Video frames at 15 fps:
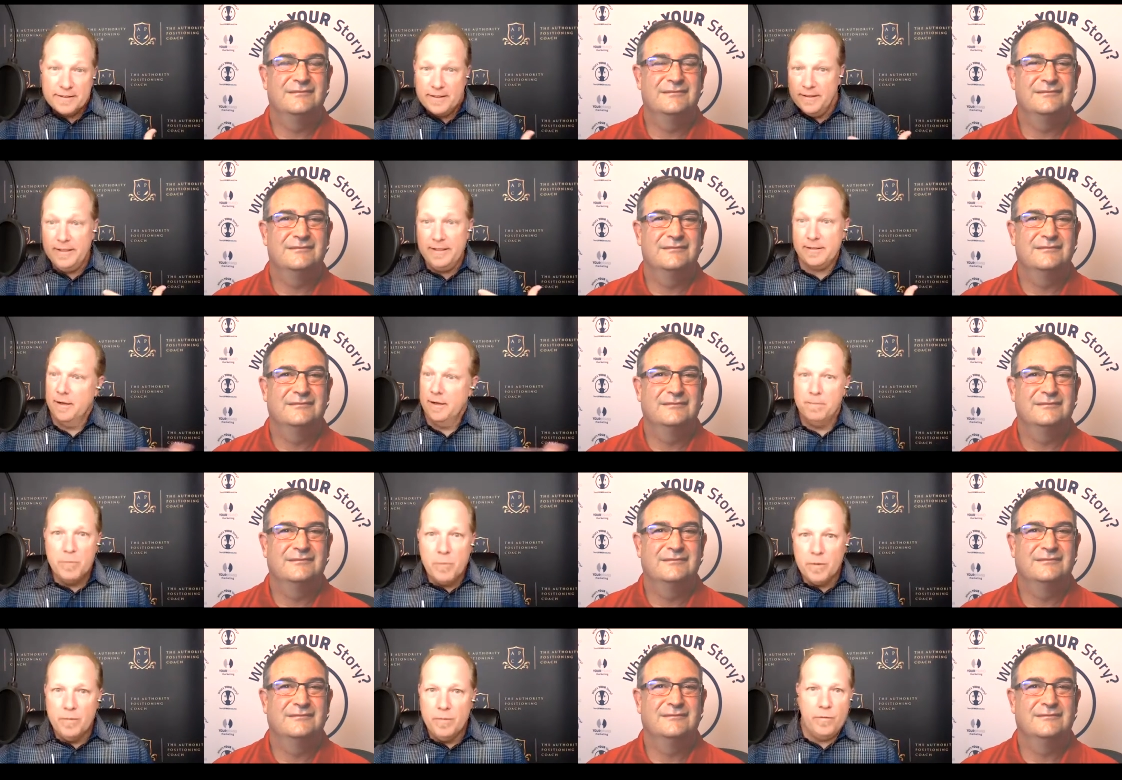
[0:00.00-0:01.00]
Speaker 1: at least
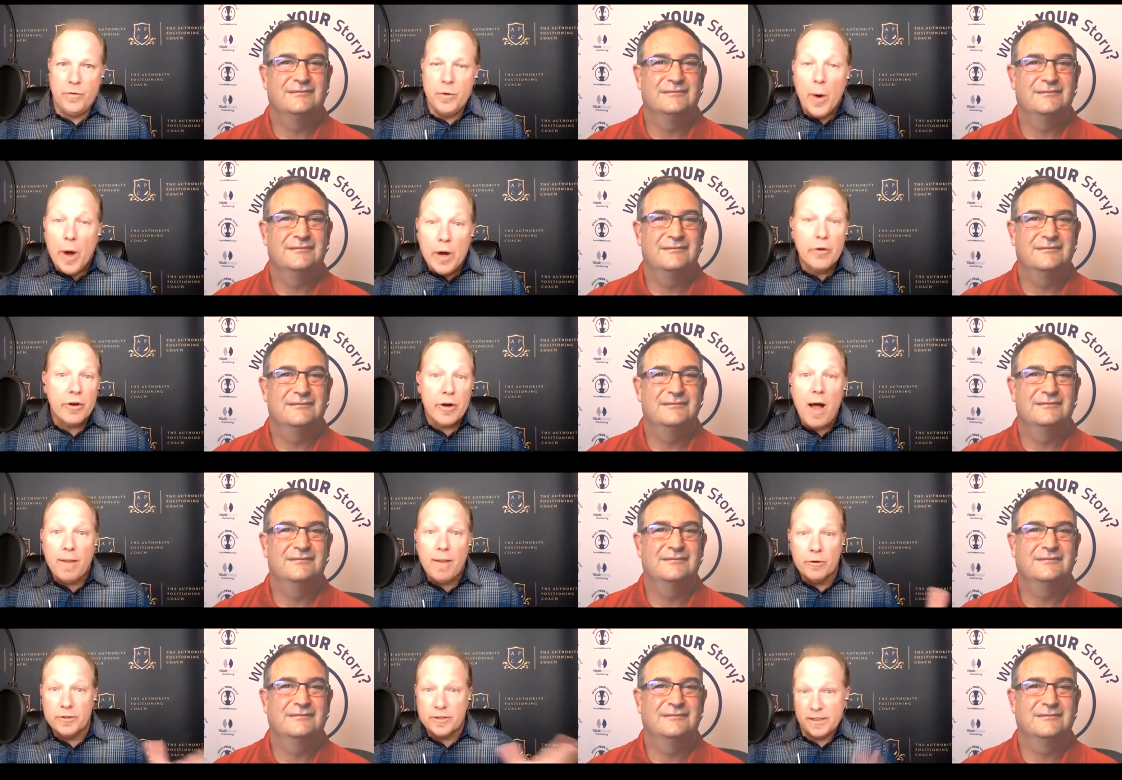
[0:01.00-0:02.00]
a few hundred
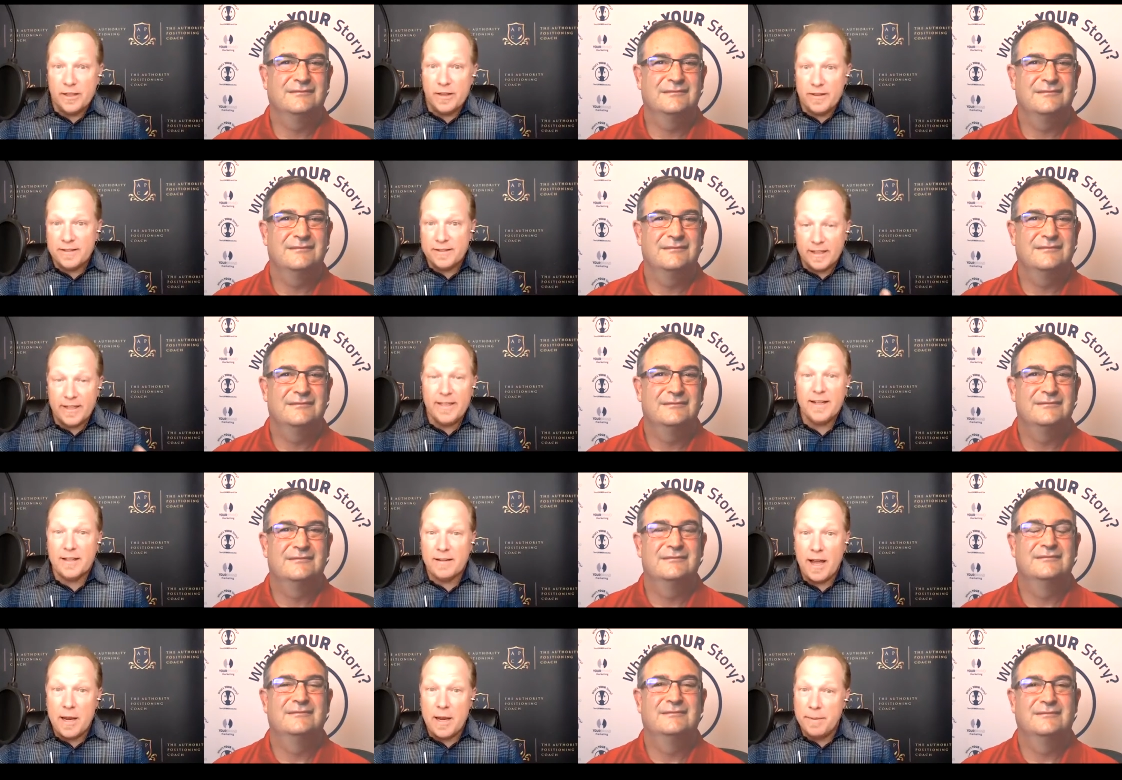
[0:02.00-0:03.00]
dollars into this to get a
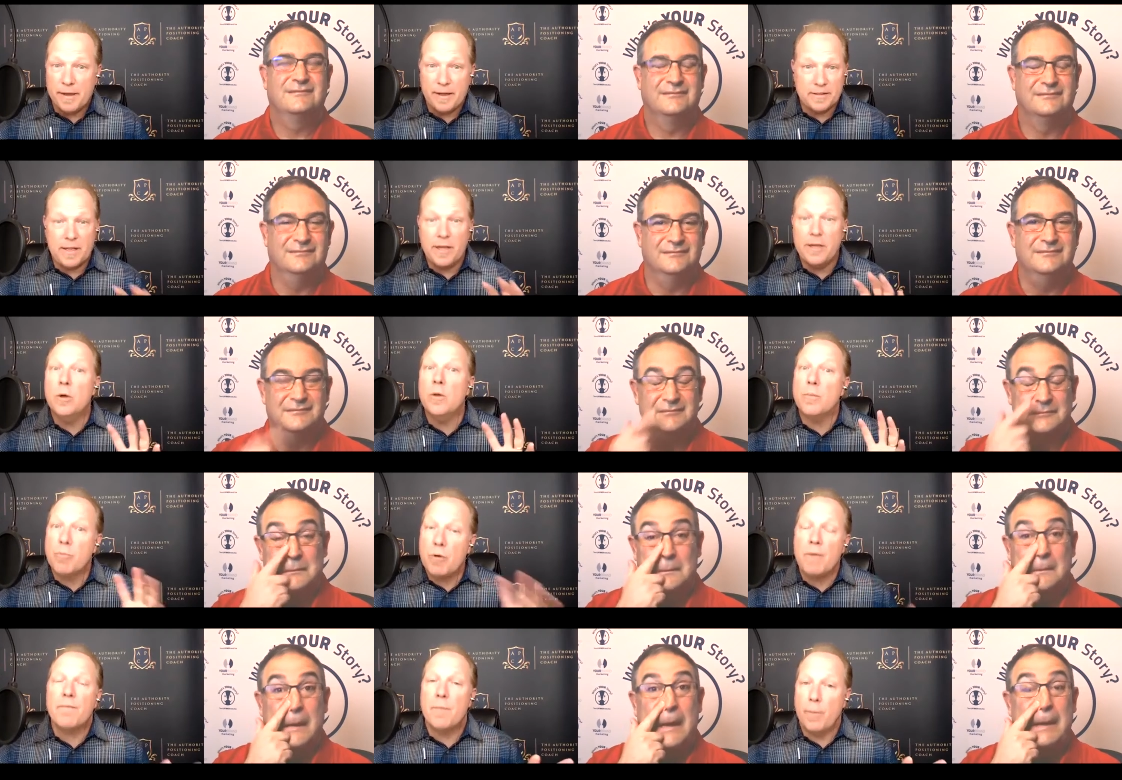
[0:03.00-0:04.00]
client because i know the
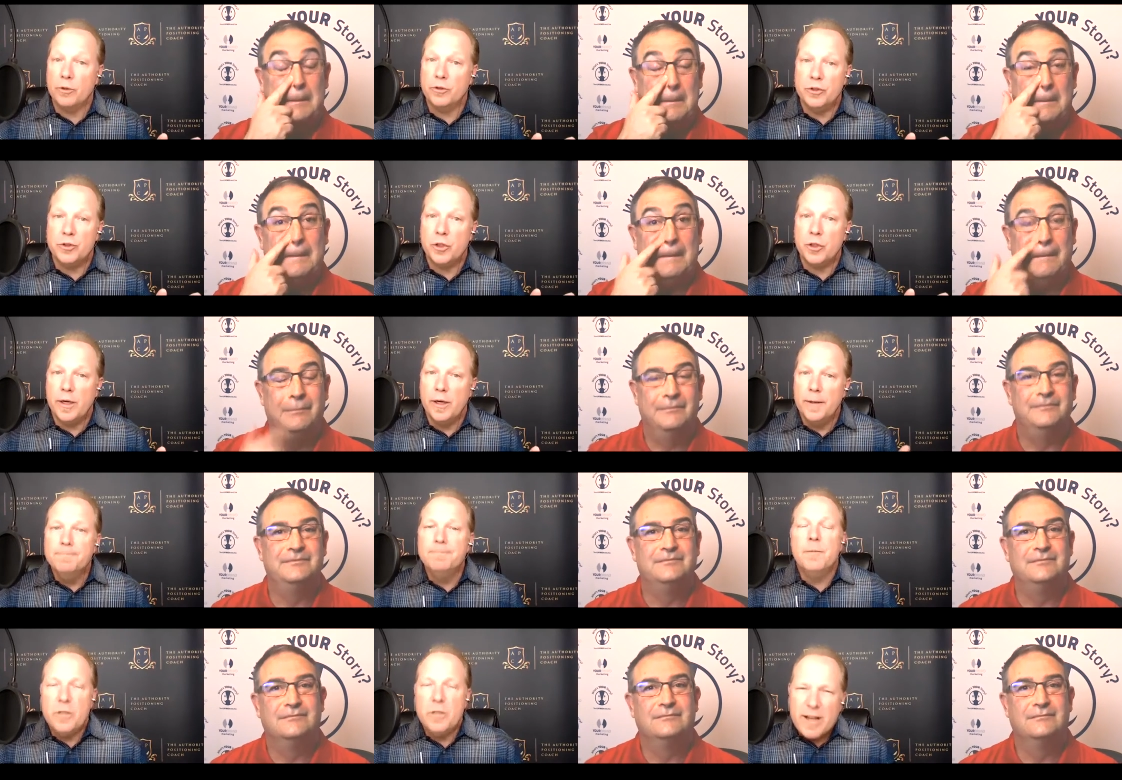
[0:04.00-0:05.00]
profit yep. margins
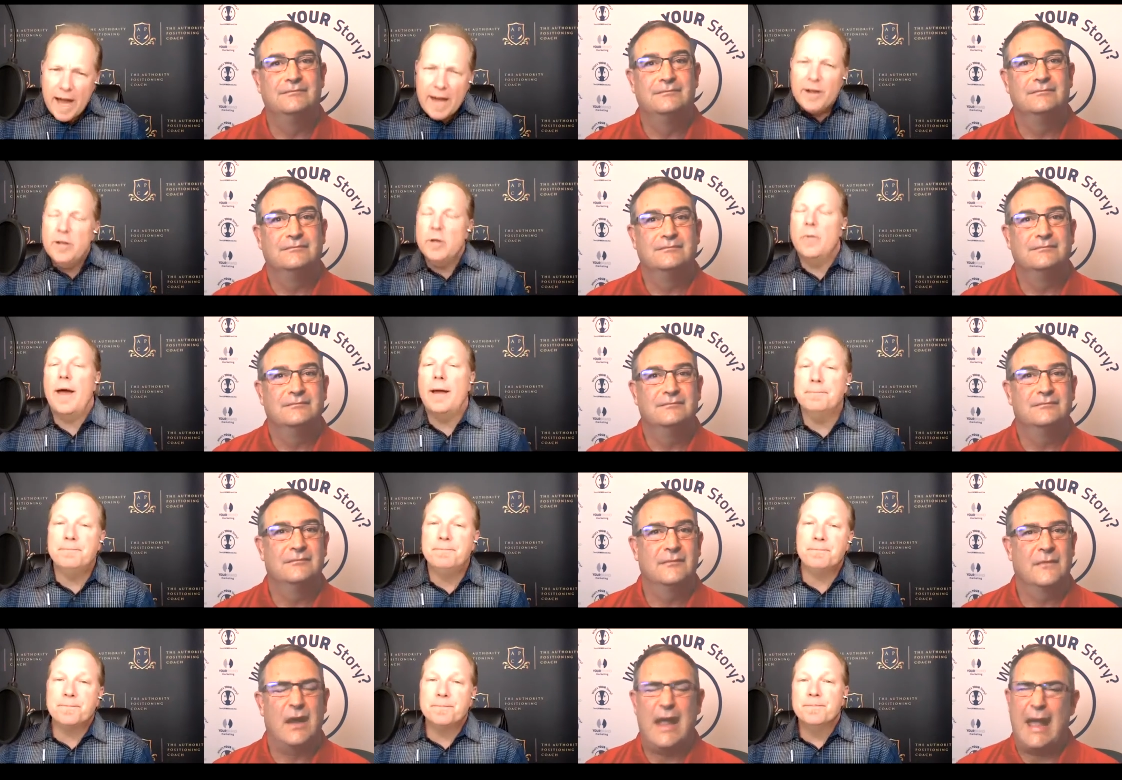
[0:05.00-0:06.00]
you got to know that
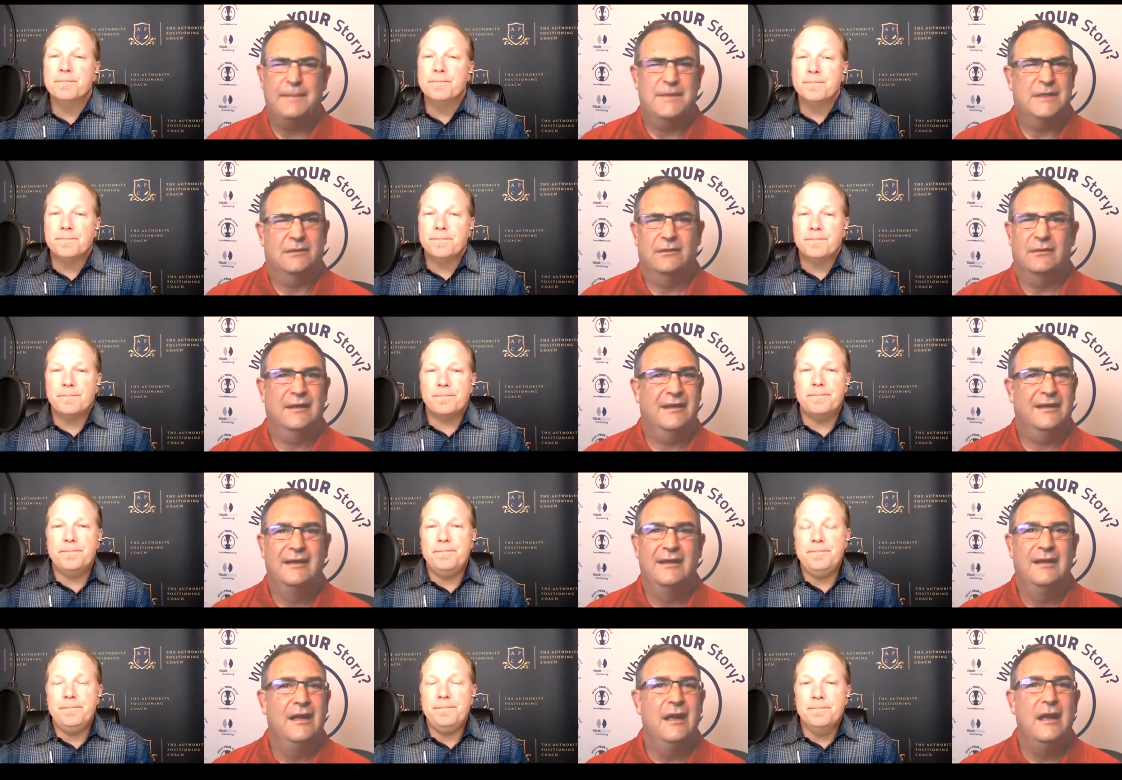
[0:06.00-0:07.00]
Speaker 2: absolutely
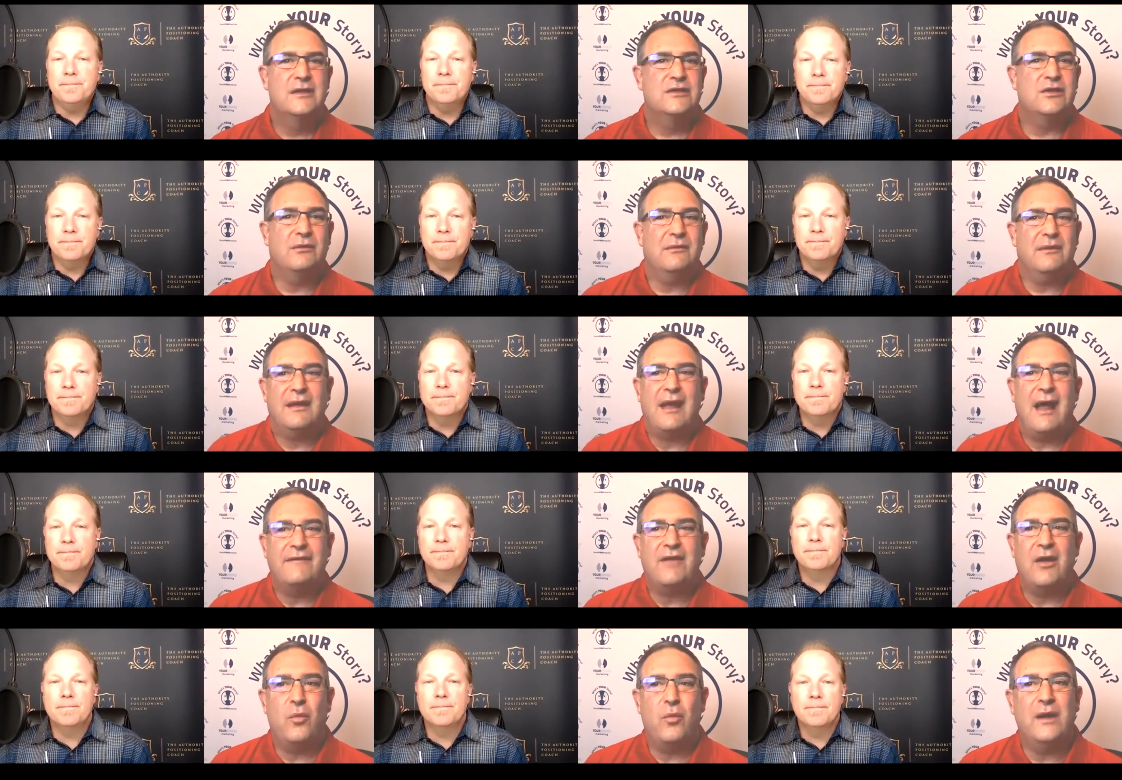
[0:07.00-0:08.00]
so i've
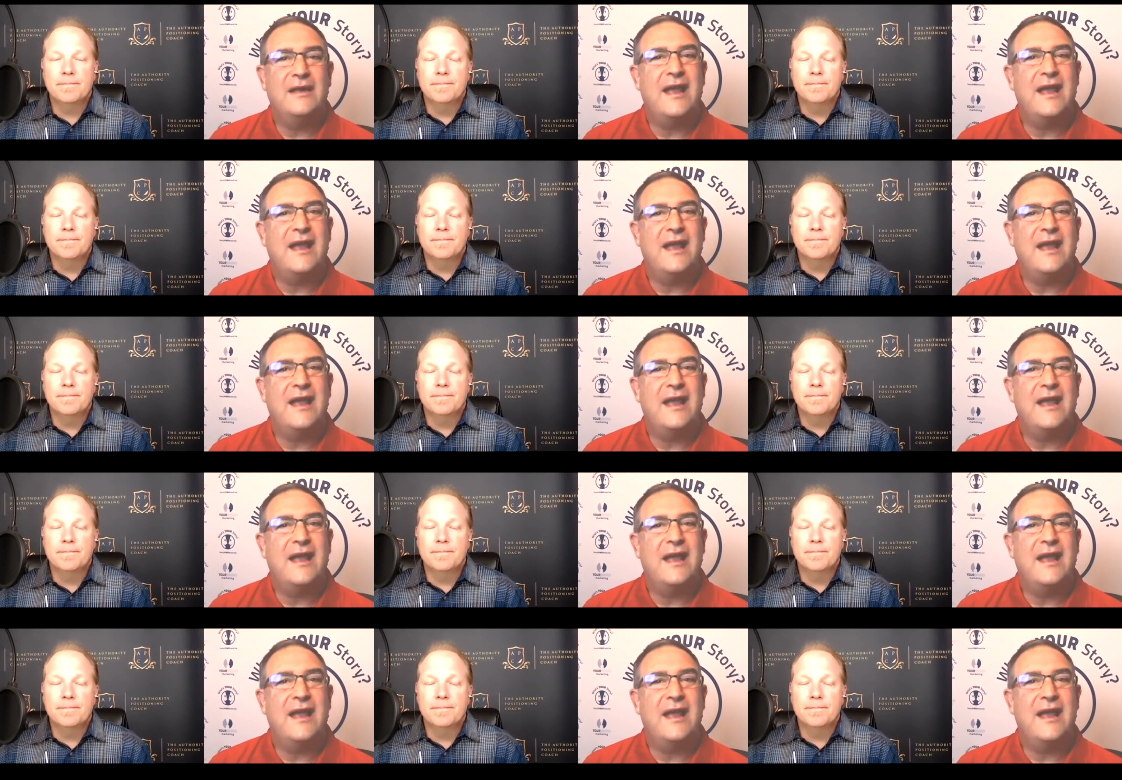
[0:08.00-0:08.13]
got one